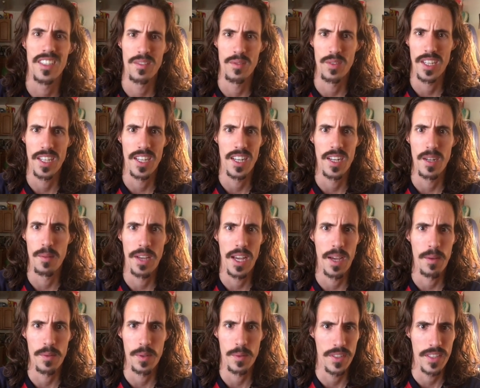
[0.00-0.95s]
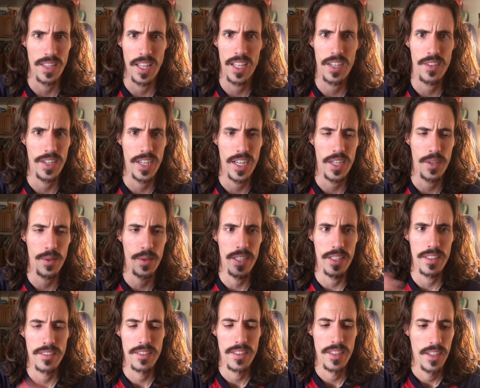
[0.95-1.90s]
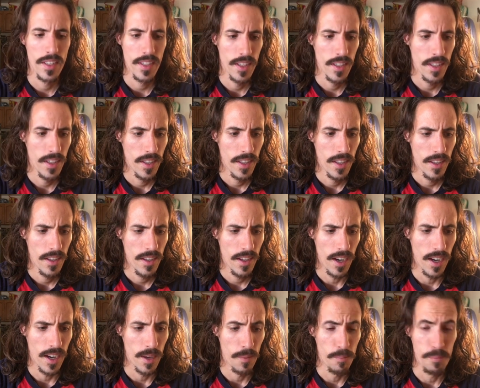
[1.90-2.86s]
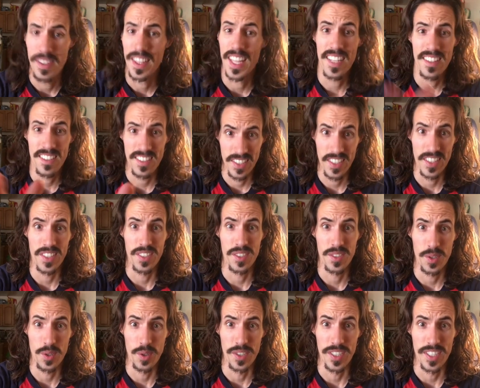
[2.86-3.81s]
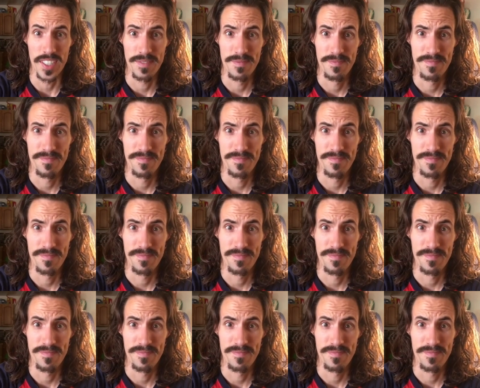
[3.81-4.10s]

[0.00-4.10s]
what ended up happening with Henry anyways. But that's another story.